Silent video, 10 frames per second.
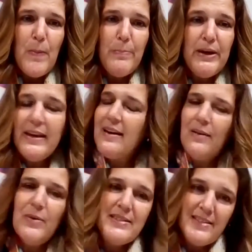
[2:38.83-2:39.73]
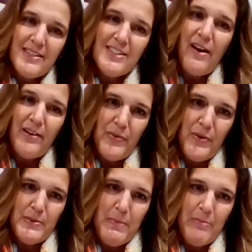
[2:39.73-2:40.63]
But yet I wasn't to talk of
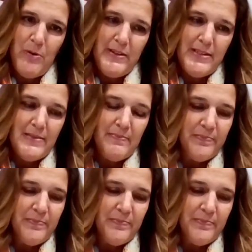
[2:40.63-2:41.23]
those memories.